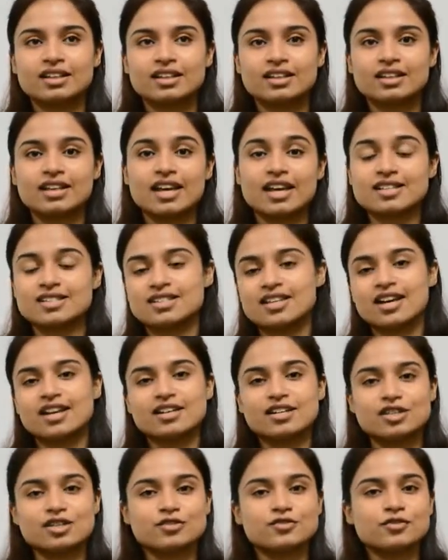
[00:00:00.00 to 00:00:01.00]
Kaisa
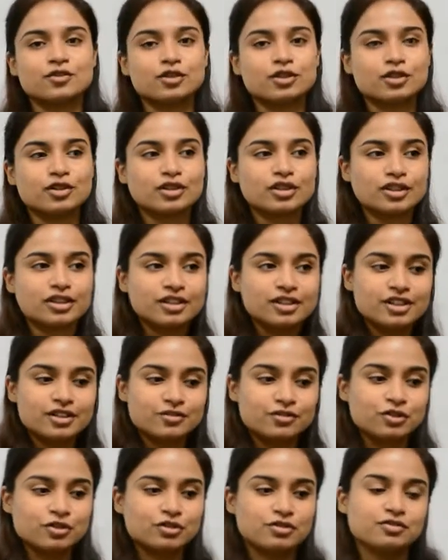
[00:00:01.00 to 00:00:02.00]
is for
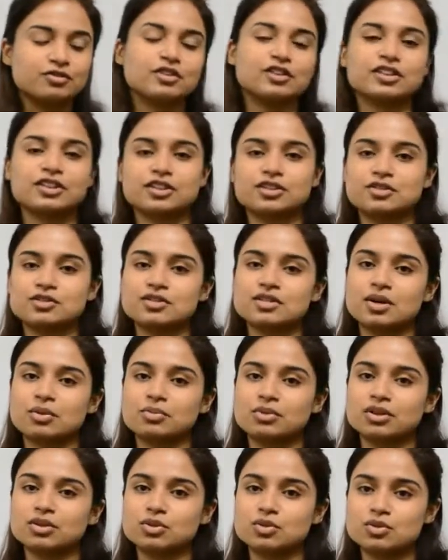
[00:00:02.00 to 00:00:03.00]
if you're referring to
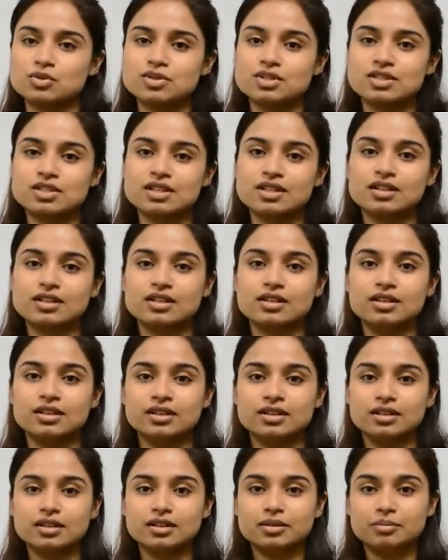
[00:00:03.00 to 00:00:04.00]
someone who's
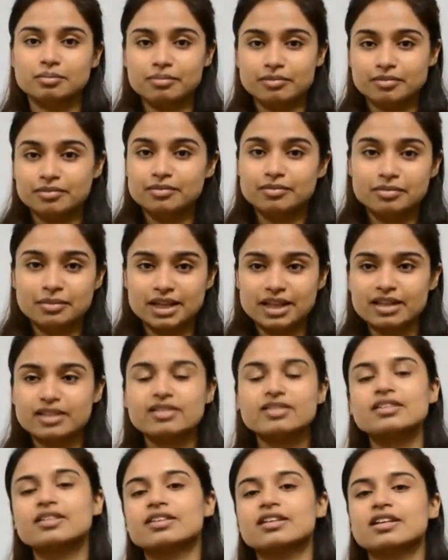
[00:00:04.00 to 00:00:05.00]

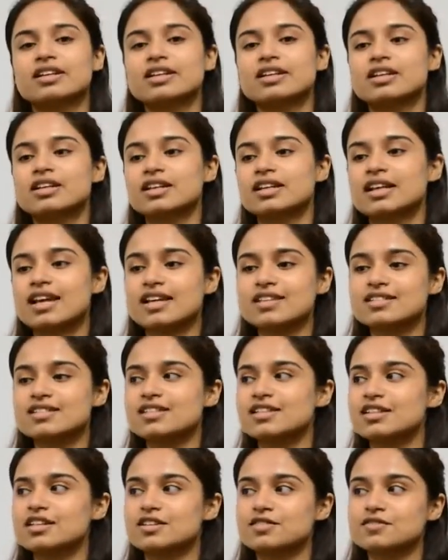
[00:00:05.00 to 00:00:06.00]
male.
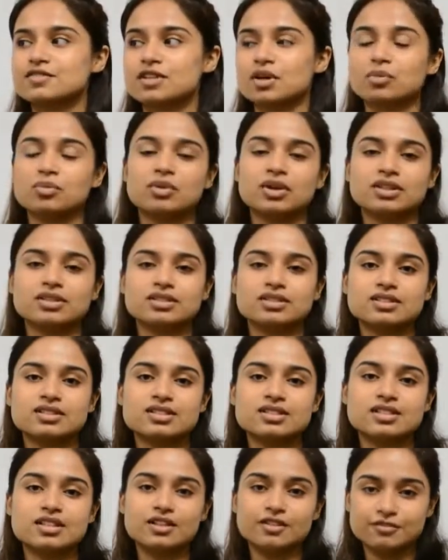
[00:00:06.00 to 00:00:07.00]
Kaisi if
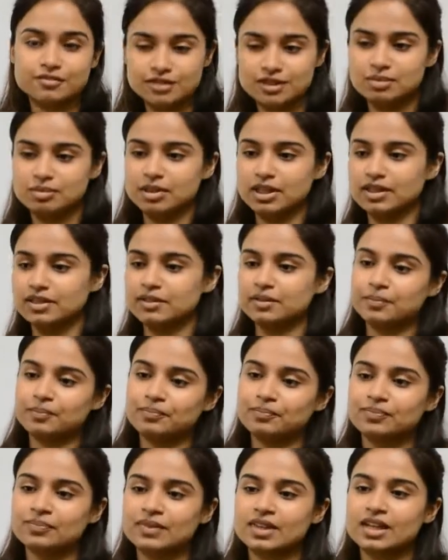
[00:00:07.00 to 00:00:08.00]
someone's a female.
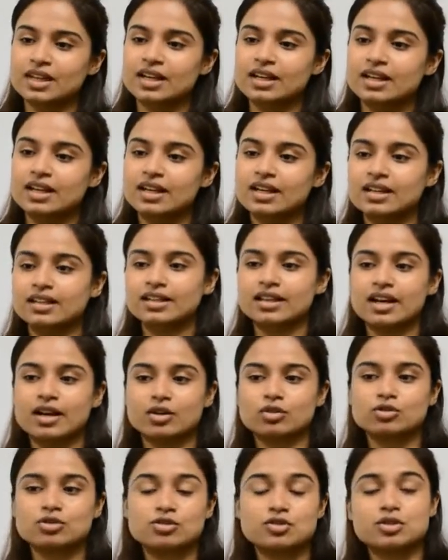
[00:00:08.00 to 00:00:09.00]
Now
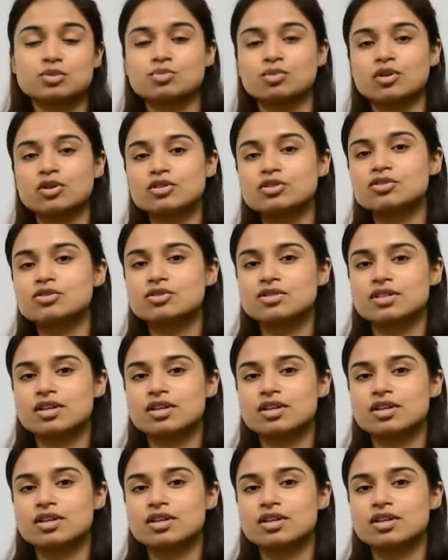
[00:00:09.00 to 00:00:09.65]
to respond to